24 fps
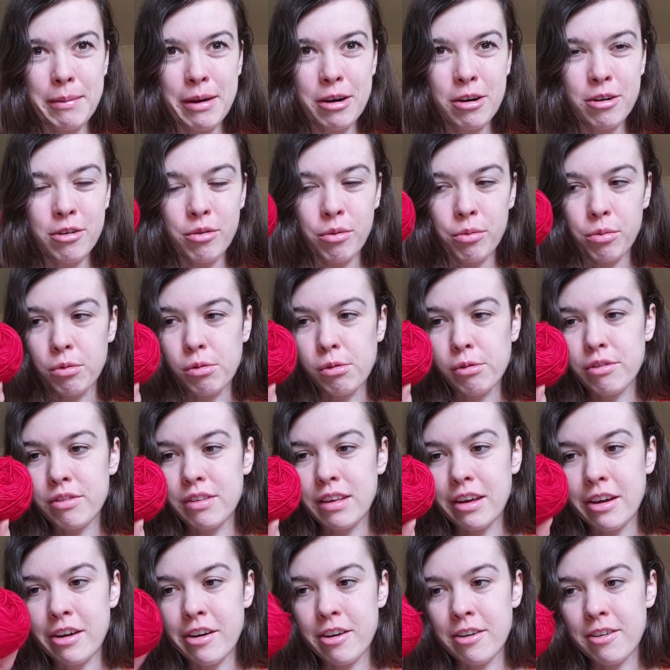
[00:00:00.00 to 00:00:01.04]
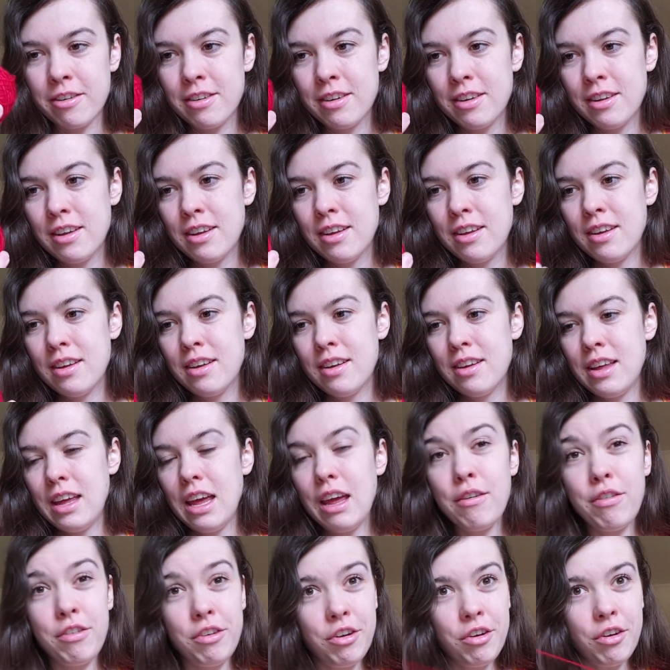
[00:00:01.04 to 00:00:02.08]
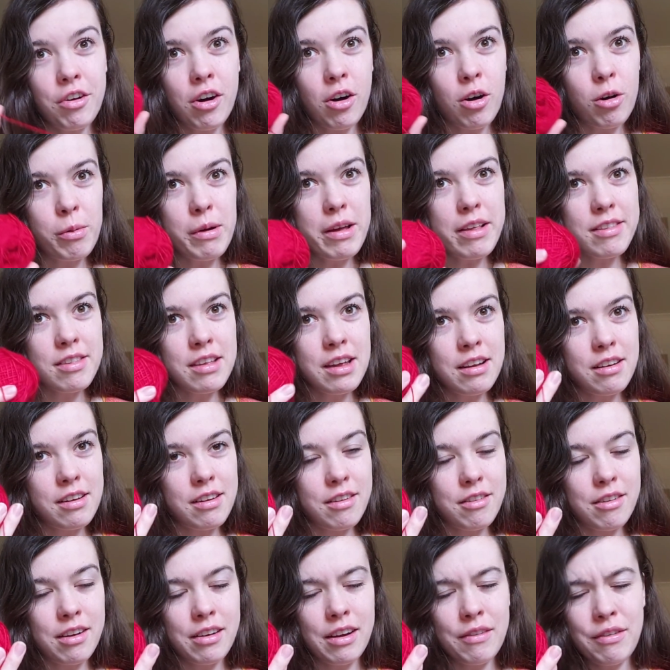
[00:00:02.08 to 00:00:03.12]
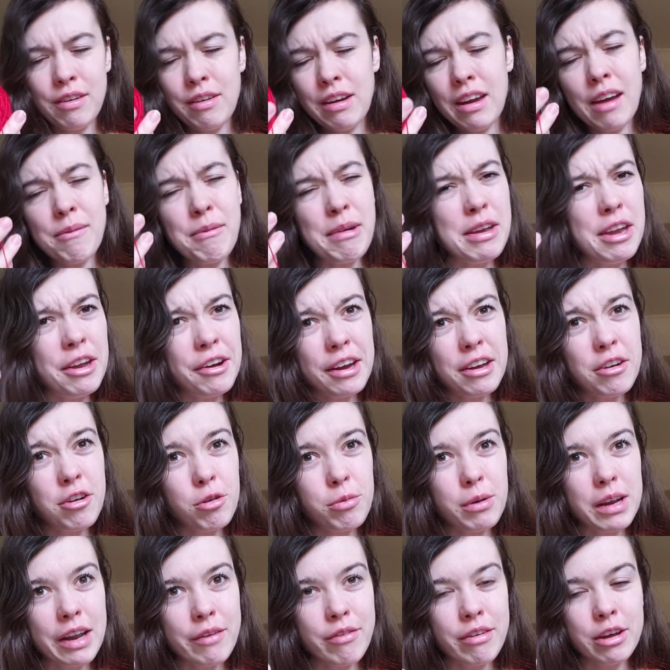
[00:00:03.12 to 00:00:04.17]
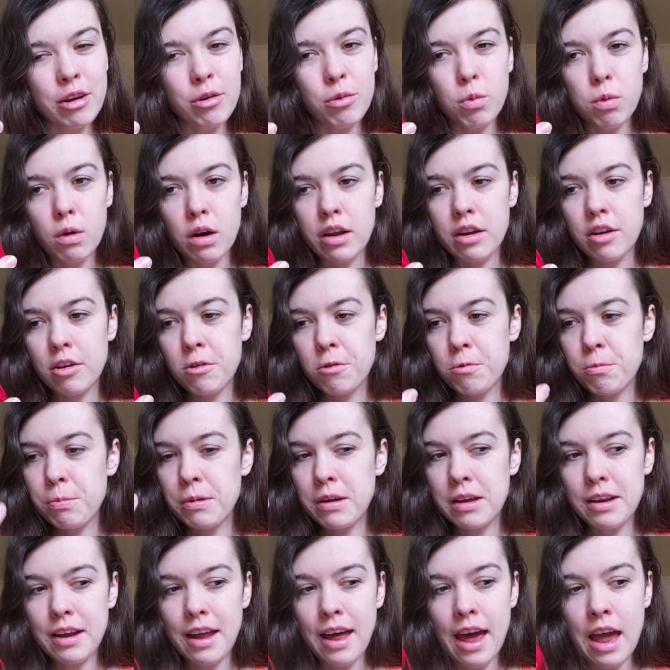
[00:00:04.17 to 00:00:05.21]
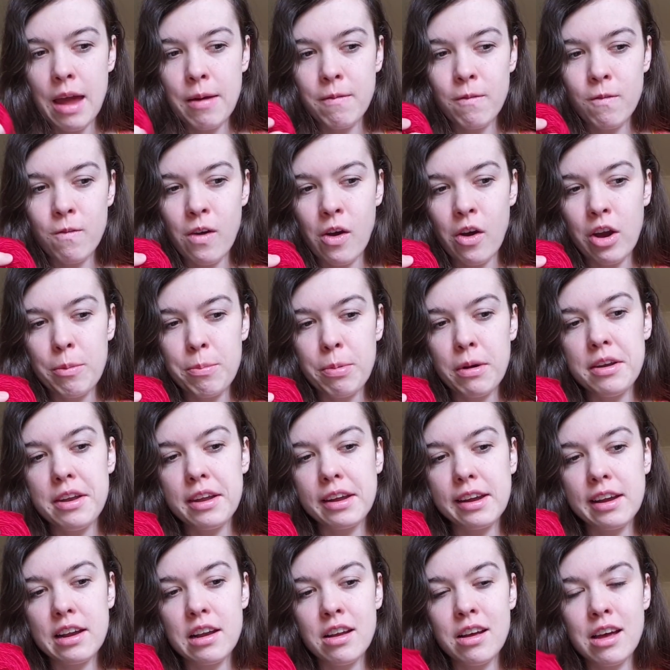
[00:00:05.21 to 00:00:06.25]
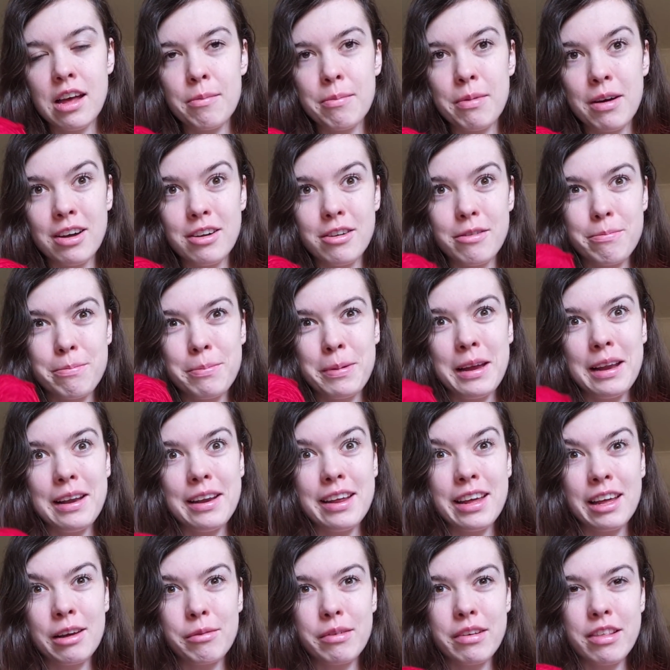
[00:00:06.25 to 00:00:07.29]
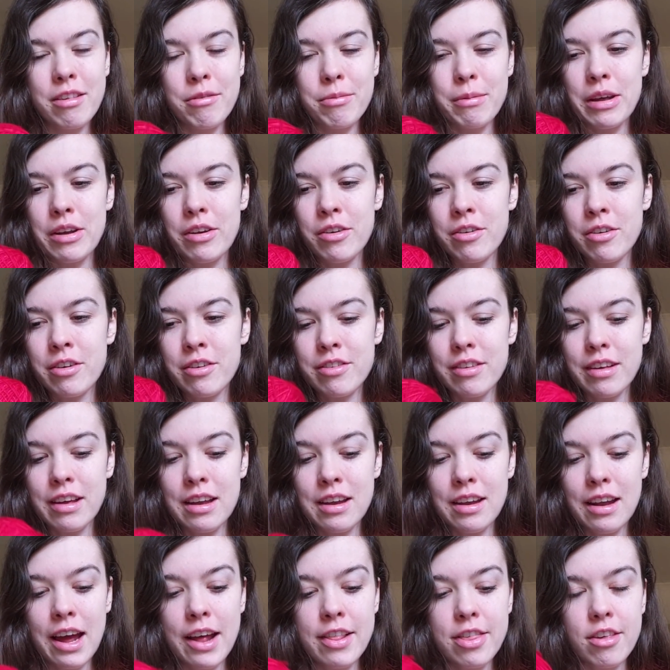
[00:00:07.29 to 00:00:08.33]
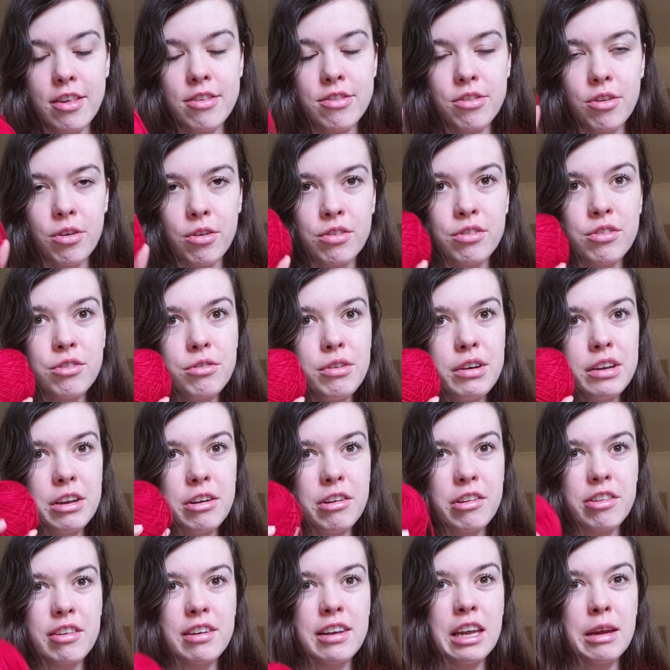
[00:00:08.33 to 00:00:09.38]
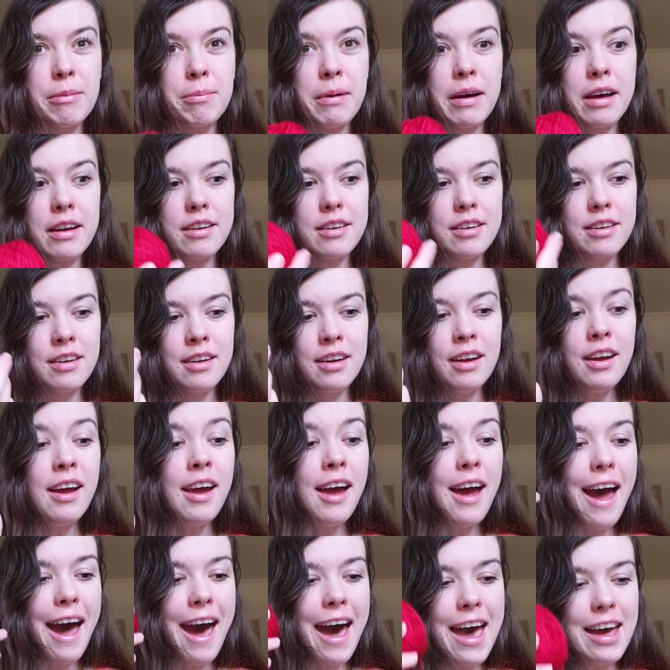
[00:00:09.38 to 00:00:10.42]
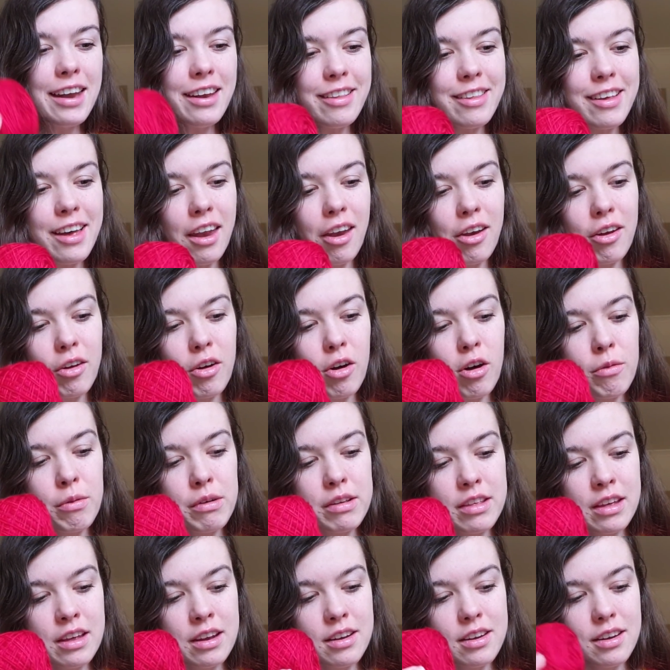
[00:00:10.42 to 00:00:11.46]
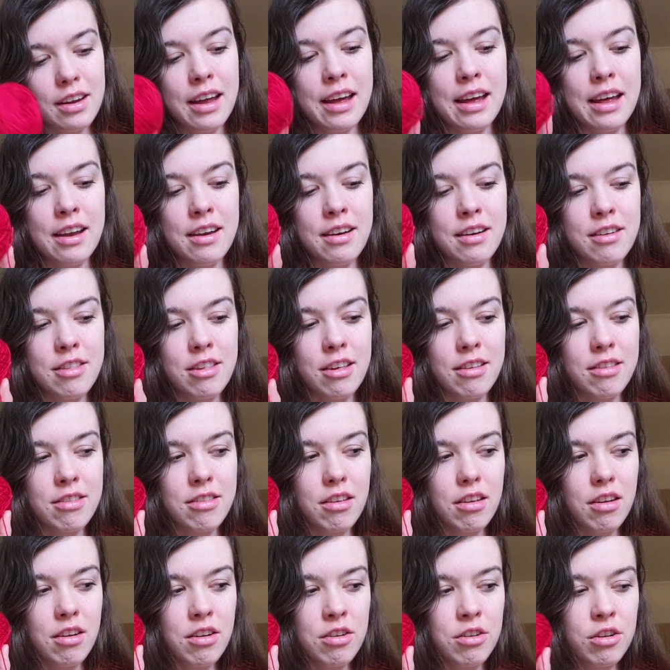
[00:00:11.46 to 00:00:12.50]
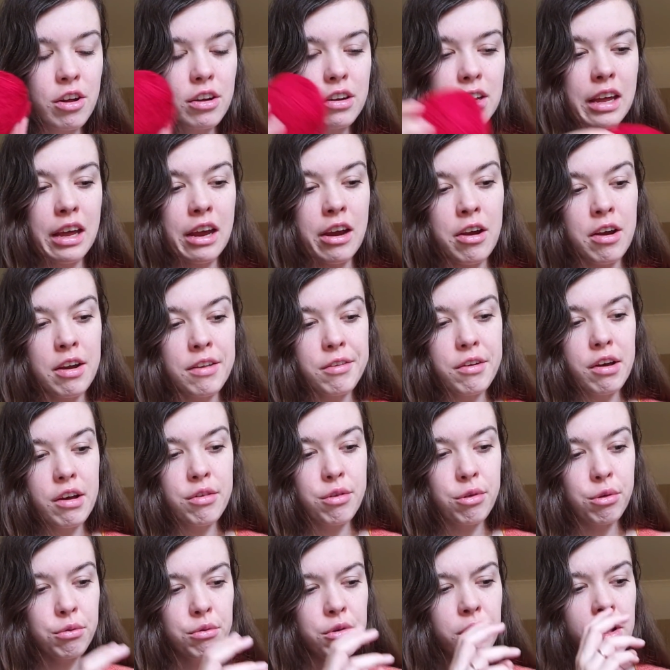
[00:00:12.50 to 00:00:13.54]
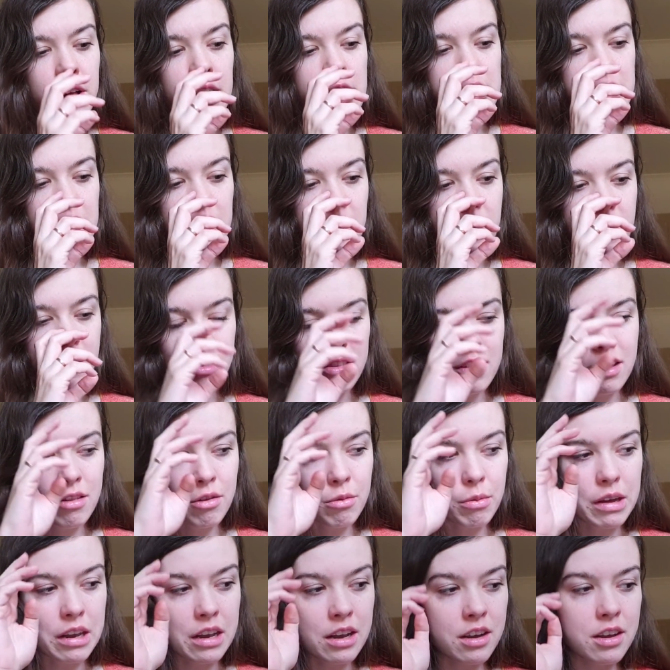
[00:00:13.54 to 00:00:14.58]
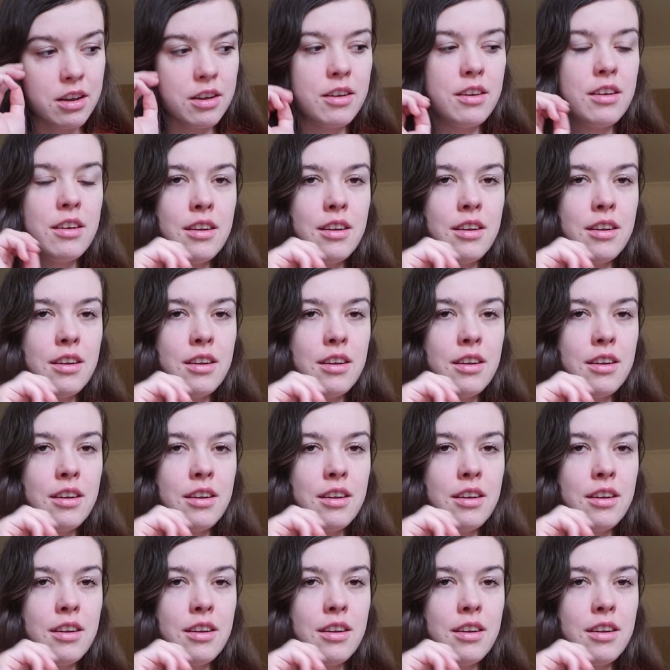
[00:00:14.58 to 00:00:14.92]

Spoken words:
my own rules here. If you always knit, I mean, you can do whatever you want, but I am very particular about pilling with sweaters, and I just don't do it usually. But I decided to go with it and just not care. So I threw all caution in the wind.